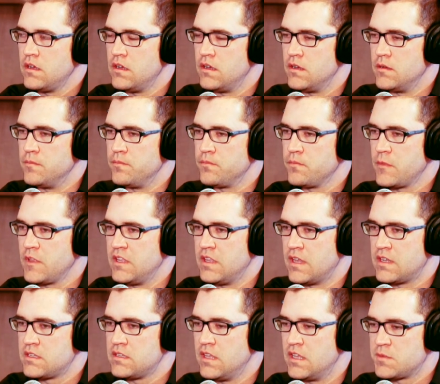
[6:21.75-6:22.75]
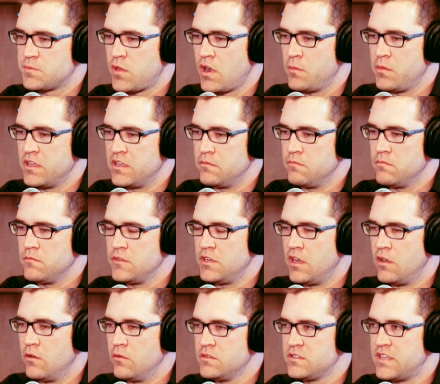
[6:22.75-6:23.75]
And that's probably
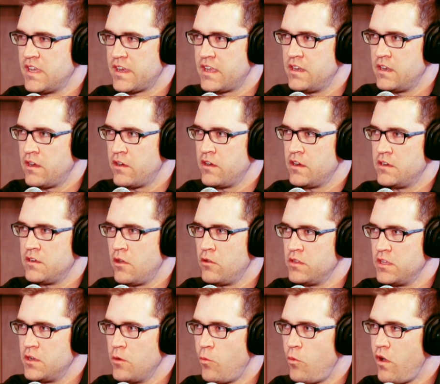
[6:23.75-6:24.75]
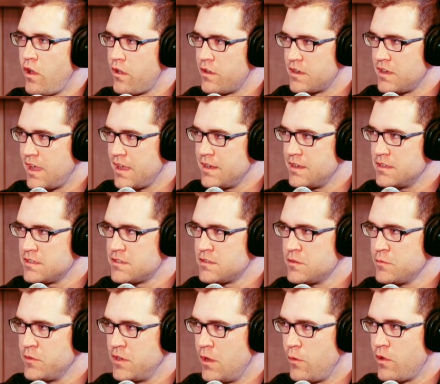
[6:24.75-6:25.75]
secondary to only to water tightness.
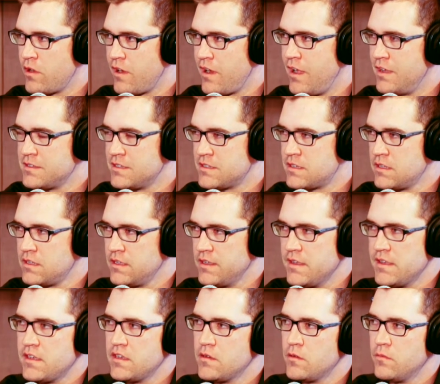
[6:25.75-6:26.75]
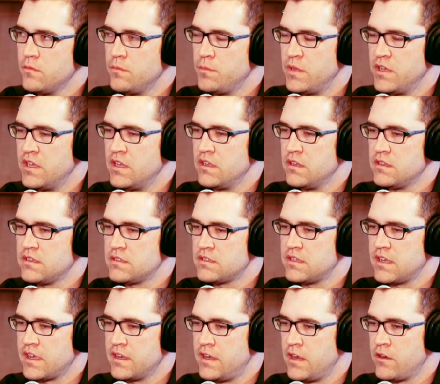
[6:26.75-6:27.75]
We don't want our houses to leak, but
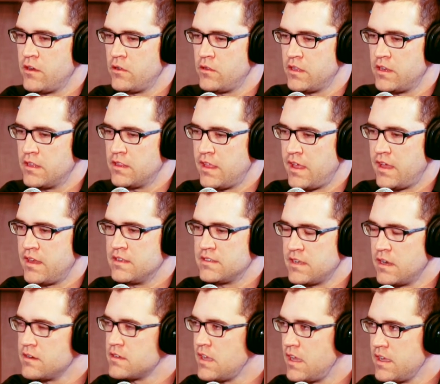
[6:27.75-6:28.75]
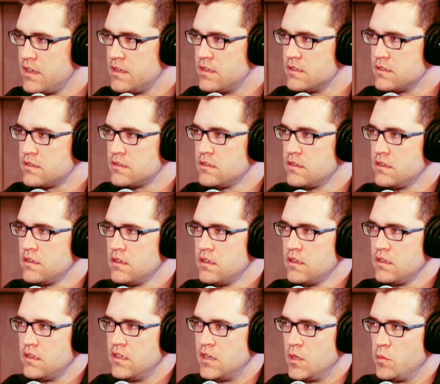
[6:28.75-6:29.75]
secondary only to that is air tightness
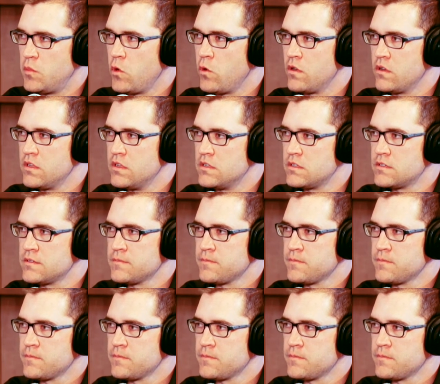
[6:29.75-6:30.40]
in importance.